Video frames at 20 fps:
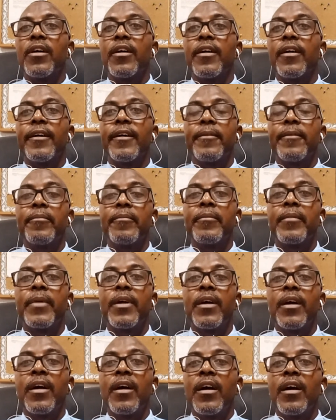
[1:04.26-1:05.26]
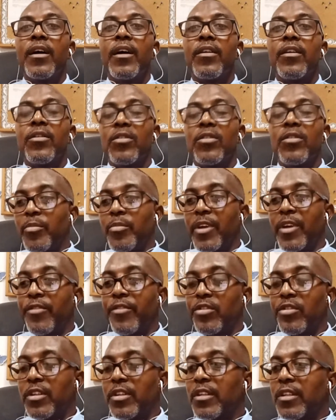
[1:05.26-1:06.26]
Although I'm
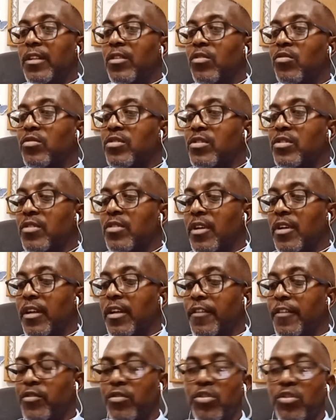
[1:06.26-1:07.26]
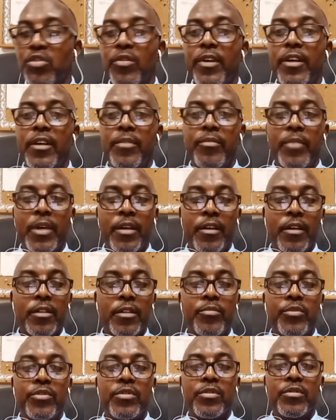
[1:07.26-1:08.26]
hearing a little low, so I'll have to try my
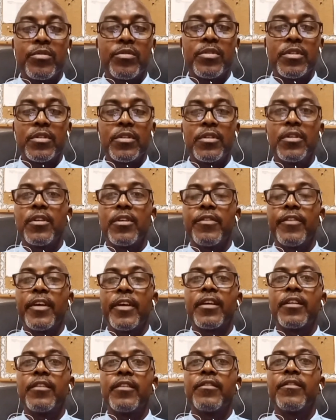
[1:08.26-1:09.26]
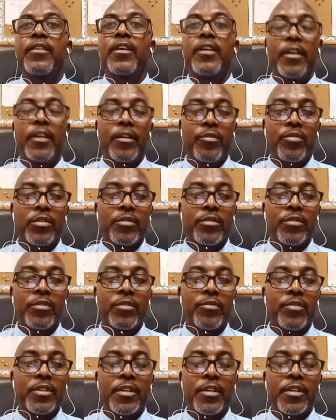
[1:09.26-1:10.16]
utmost to see if I can hear what's